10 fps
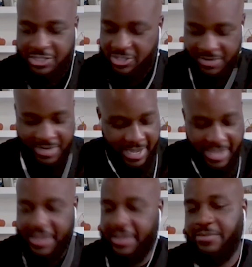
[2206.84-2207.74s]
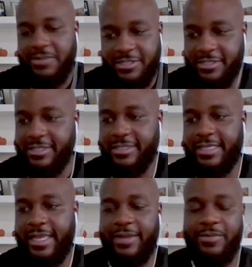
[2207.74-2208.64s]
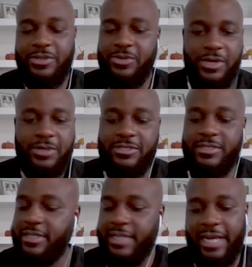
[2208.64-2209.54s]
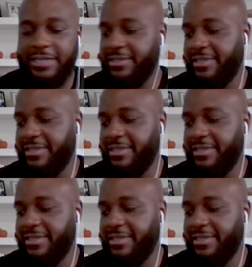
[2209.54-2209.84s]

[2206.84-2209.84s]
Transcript: at hand, which is just like when you go to the doctor,